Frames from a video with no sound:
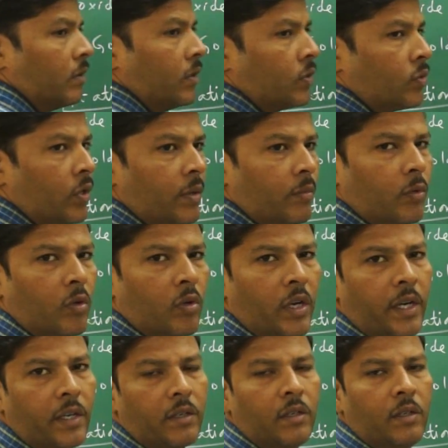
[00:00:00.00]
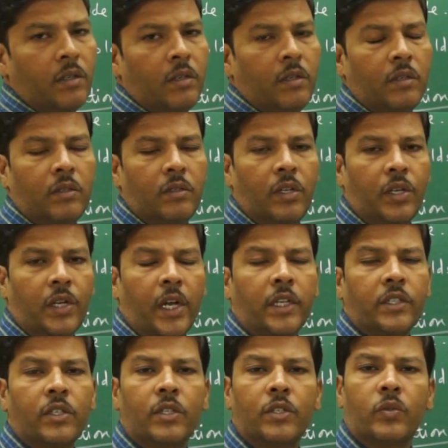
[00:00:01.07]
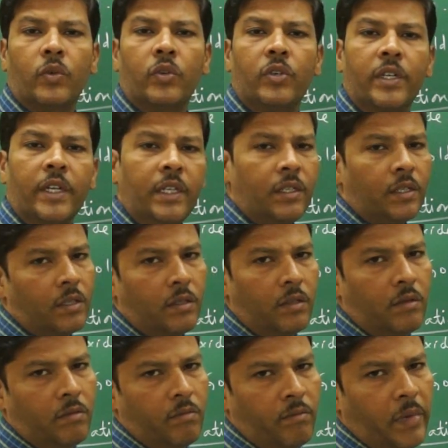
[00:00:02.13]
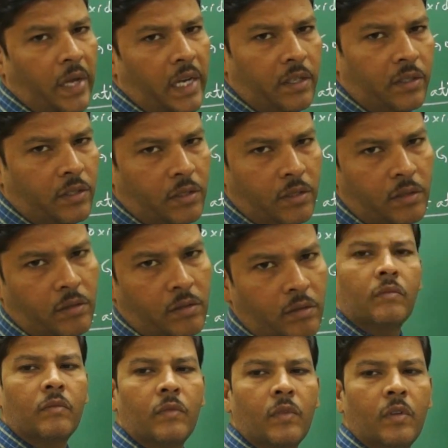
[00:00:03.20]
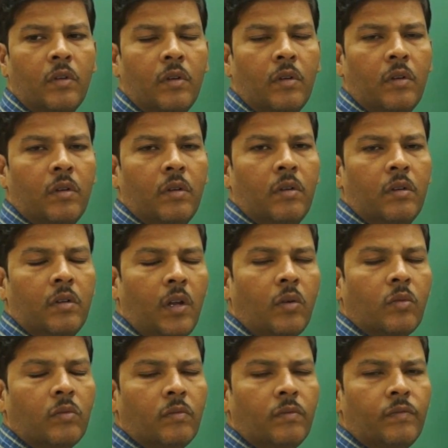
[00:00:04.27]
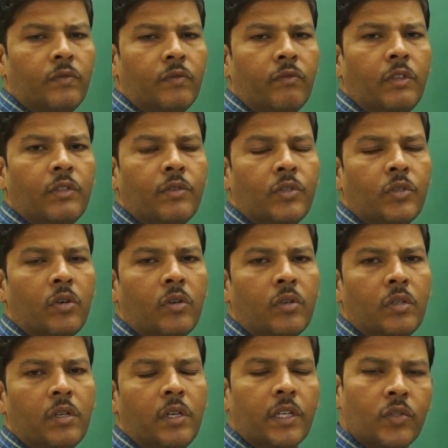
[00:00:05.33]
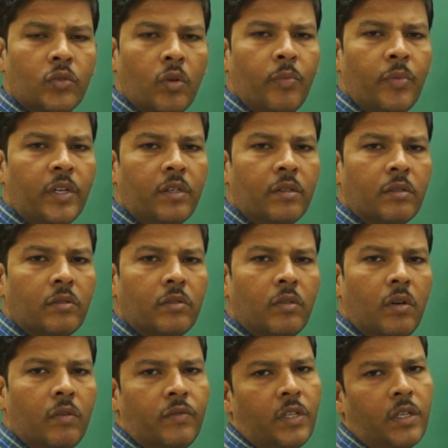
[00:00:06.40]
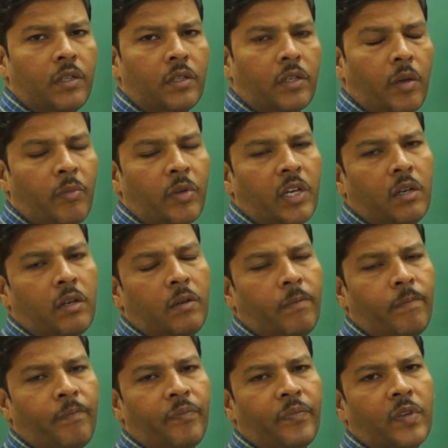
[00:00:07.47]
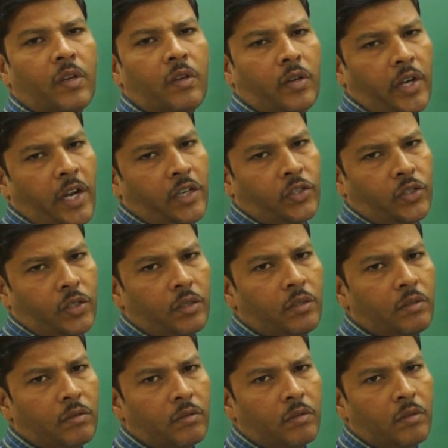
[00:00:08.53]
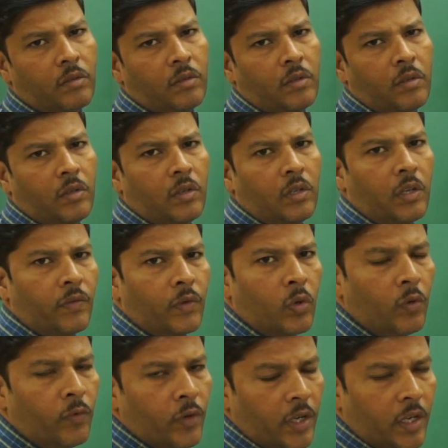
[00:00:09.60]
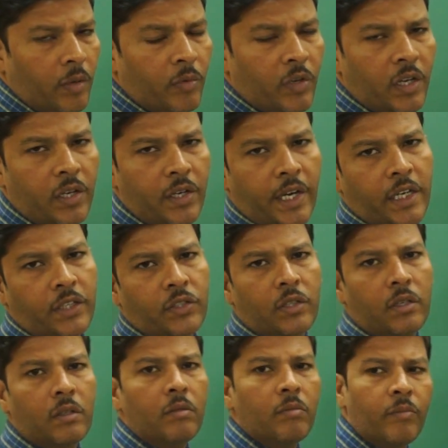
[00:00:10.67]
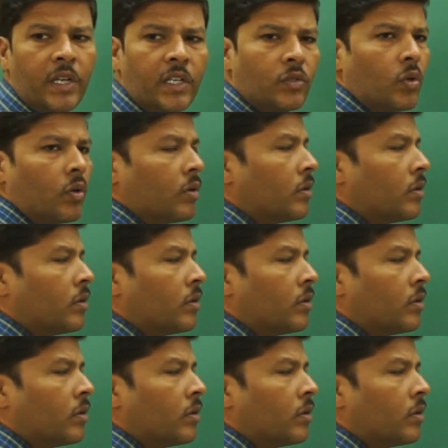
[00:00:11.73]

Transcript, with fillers: the sodium chloride, the reaction is going to get balanced. Now we'll switch on to the next topic of the chemical reaction. If you go for a chemical reaction based